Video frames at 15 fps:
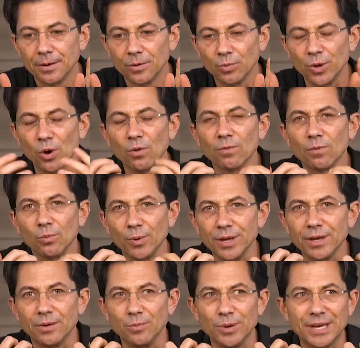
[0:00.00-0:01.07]

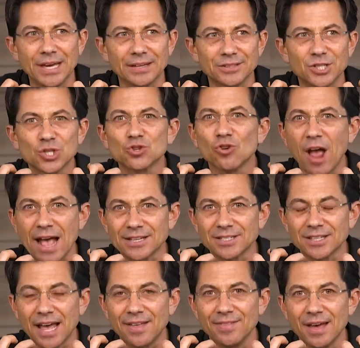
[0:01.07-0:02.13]
we get
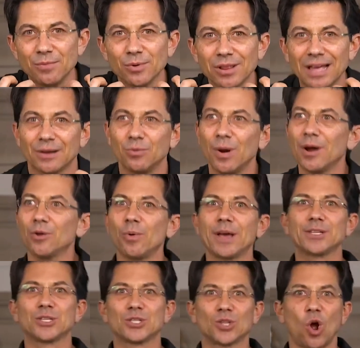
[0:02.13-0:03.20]
stressed, and then we're like, where do I
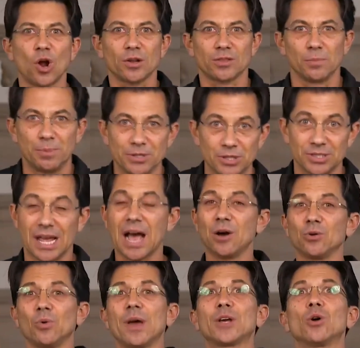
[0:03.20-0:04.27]
start the business? How
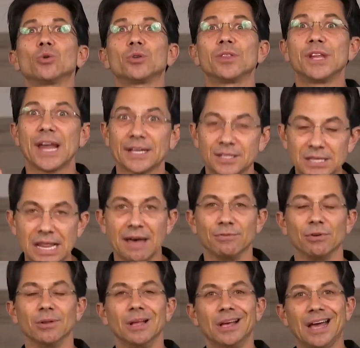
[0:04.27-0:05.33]
do I go to the next
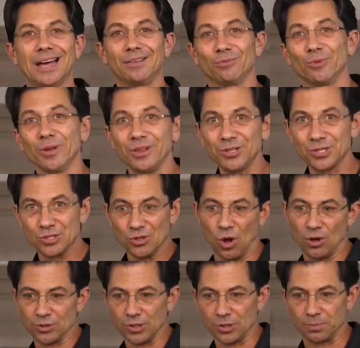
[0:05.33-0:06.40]
level? And it really
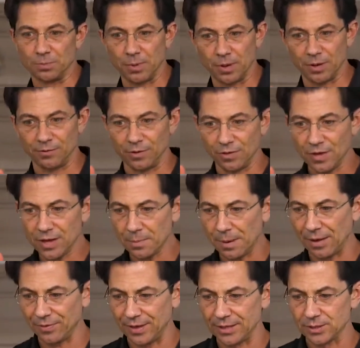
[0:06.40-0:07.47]
stalls us. But if you think
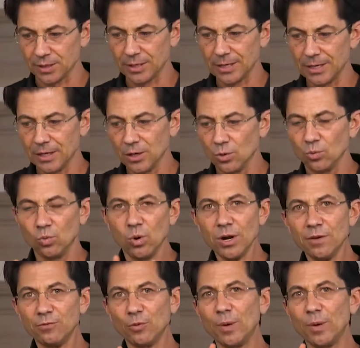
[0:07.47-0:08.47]
about this, what if